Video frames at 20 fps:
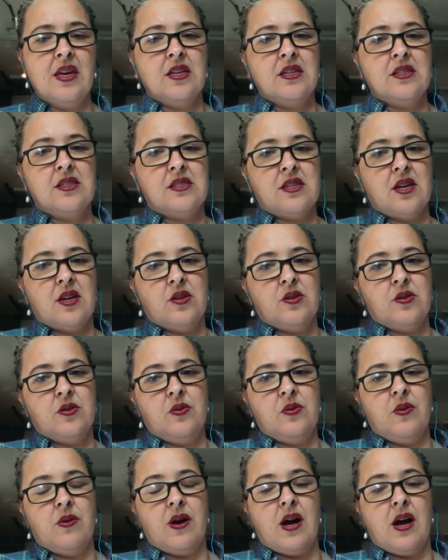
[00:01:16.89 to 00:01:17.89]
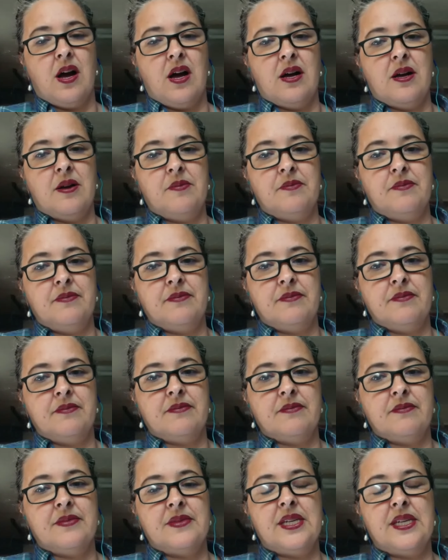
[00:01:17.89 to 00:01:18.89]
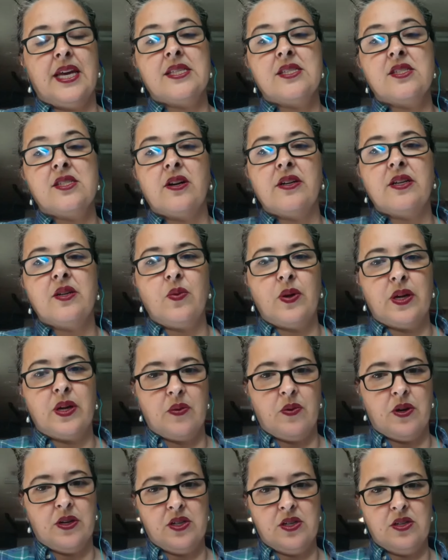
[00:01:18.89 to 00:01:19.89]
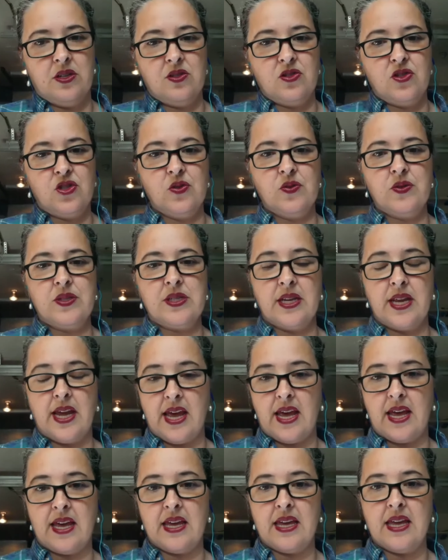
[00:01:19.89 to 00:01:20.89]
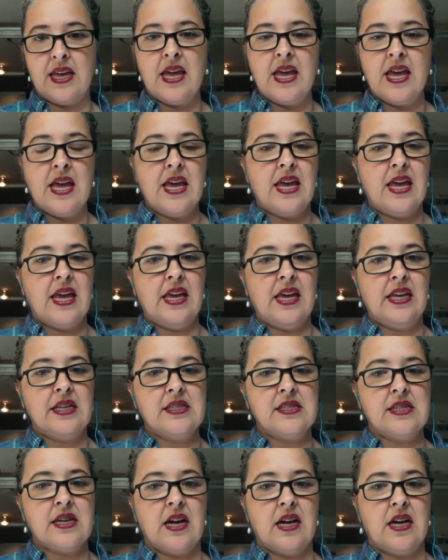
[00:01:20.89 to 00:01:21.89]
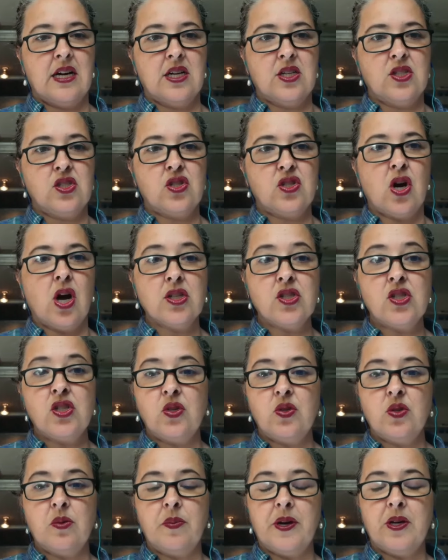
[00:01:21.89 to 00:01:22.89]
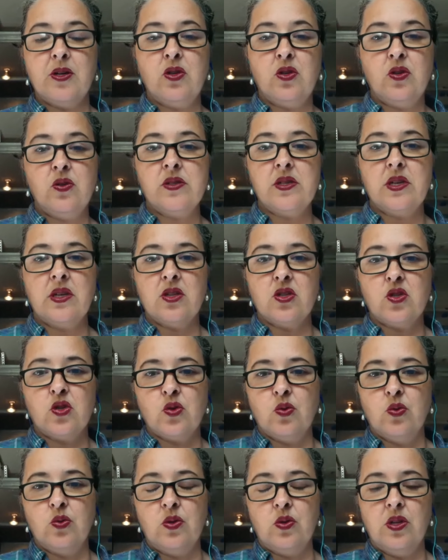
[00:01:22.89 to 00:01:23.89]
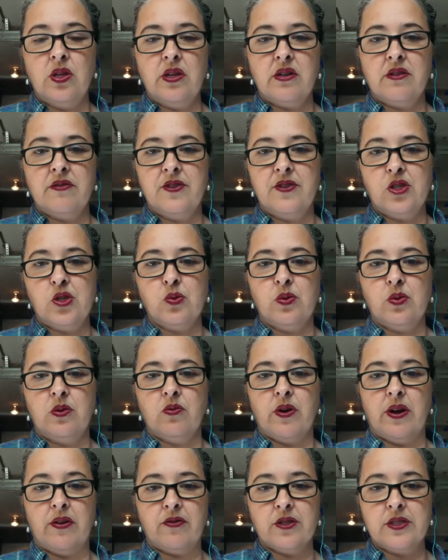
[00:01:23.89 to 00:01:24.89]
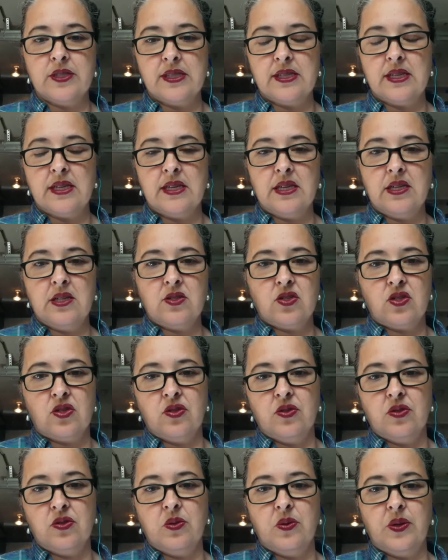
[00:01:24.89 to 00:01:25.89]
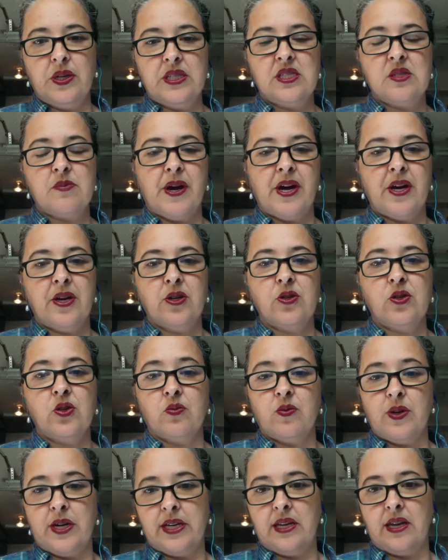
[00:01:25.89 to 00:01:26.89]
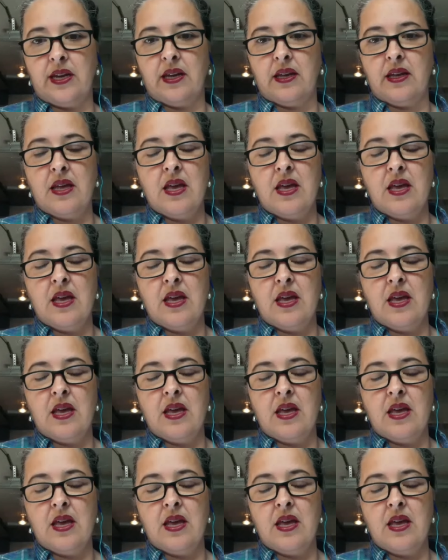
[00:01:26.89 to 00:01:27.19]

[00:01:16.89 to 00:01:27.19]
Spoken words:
So to get started, what I want to do today is talk to you about using the tool of visual referencing to inspire your writing.